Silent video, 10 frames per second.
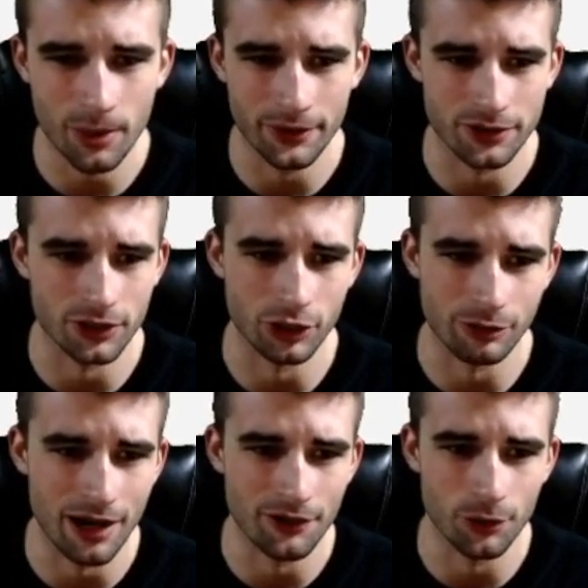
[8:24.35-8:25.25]
whether it's on the
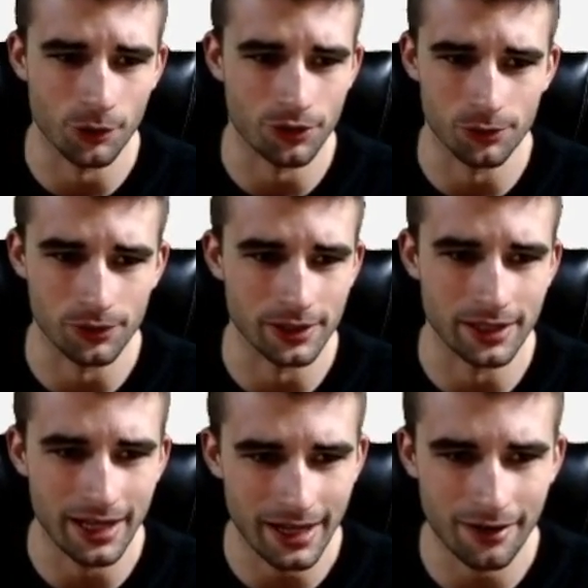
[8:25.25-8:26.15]
ground or through the
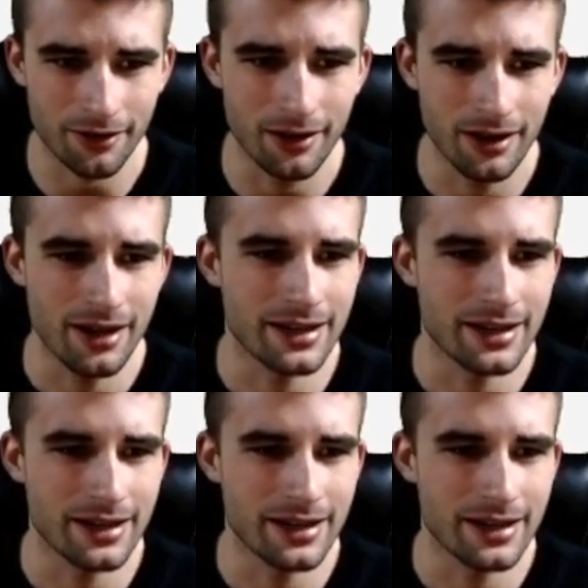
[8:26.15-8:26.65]
air.